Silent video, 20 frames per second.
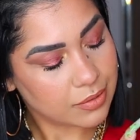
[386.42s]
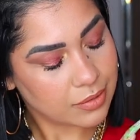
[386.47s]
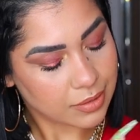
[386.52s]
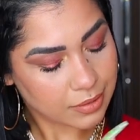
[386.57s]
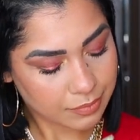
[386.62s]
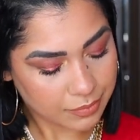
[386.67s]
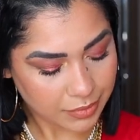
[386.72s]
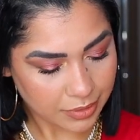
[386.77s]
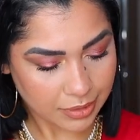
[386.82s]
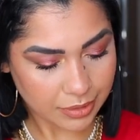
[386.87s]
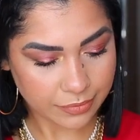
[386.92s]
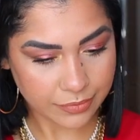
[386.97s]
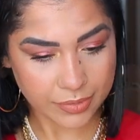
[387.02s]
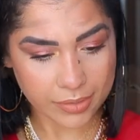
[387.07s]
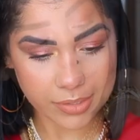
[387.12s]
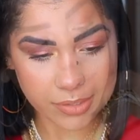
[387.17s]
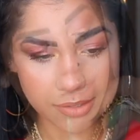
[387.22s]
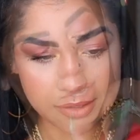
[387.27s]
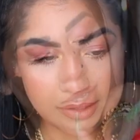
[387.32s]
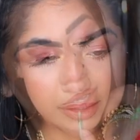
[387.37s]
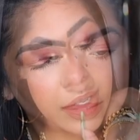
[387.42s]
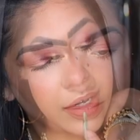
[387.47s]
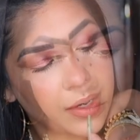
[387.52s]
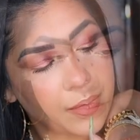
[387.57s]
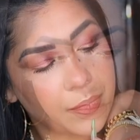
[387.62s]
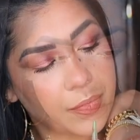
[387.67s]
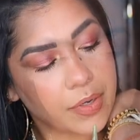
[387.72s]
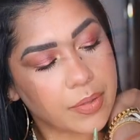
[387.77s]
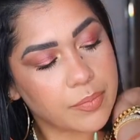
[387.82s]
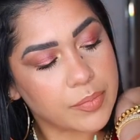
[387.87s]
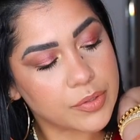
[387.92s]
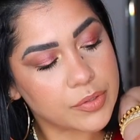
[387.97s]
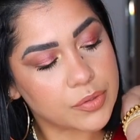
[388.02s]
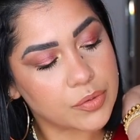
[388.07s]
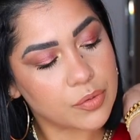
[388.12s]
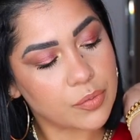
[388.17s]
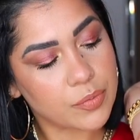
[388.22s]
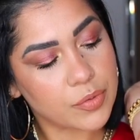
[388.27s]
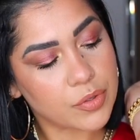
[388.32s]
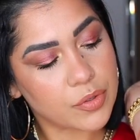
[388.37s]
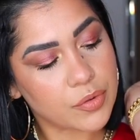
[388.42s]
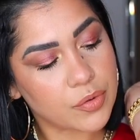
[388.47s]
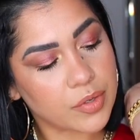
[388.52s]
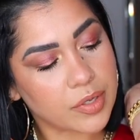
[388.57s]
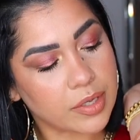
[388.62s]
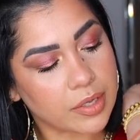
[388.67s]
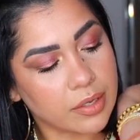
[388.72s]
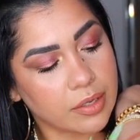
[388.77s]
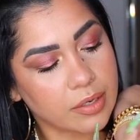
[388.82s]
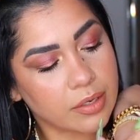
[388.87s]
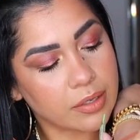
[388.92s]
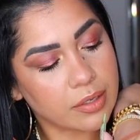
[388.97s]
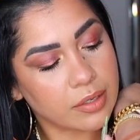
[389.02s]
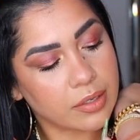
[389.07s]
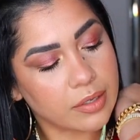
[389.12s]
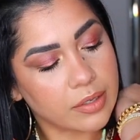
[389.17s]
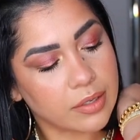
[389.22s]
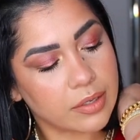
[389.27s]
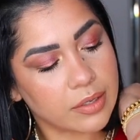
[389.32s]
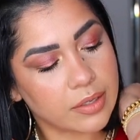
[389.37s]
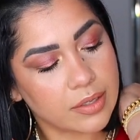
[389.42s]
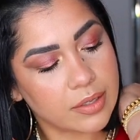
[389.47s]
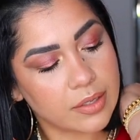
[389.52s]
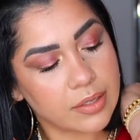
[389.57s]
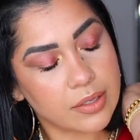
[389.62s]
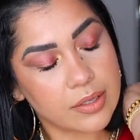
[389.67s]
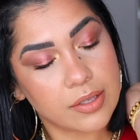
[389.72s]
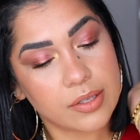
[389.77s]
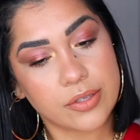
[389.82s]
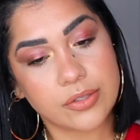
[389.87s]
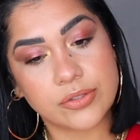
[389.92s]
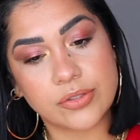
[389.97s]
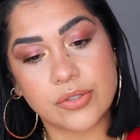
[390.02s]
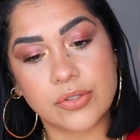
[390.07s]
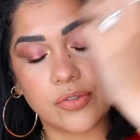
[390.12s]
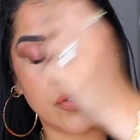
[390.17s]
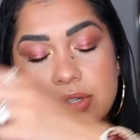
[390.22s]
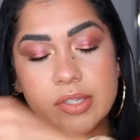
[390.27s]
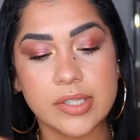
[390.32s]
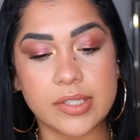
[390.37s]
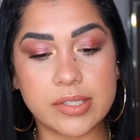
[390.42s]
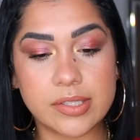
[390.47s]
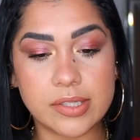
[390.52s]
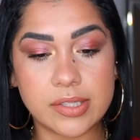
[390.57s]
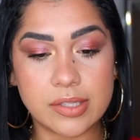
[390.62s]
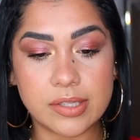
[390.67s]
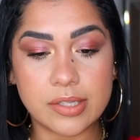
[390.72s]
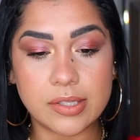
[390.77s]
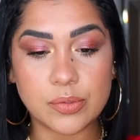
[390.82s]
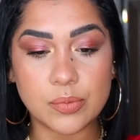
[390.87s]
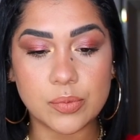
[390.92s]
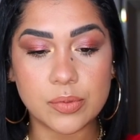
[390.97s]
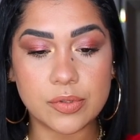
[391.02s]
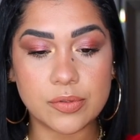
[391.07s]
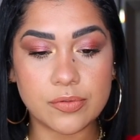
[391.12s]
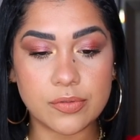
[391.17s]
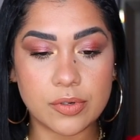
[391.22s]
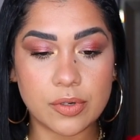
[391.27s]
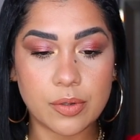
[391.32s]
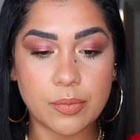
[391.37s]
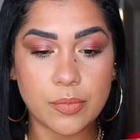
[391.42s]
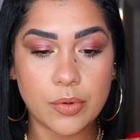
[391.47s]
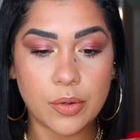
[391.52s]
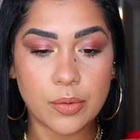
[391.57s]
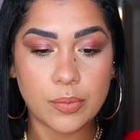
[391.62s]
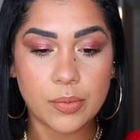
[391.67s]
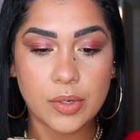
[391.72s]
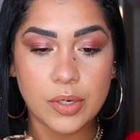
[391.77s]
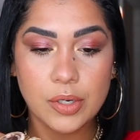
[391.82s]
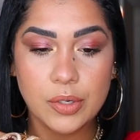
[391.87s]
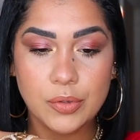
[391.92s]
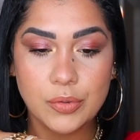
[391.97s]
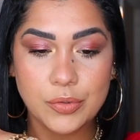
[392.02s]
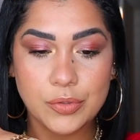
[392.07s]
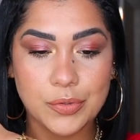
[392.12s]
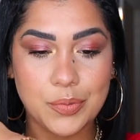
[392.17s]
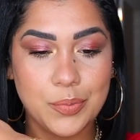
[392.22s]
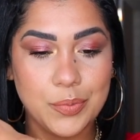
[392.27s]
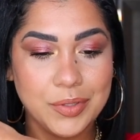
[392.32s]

I'm loving it. And I'm gonna be zooming you in so you can see this one's from up close.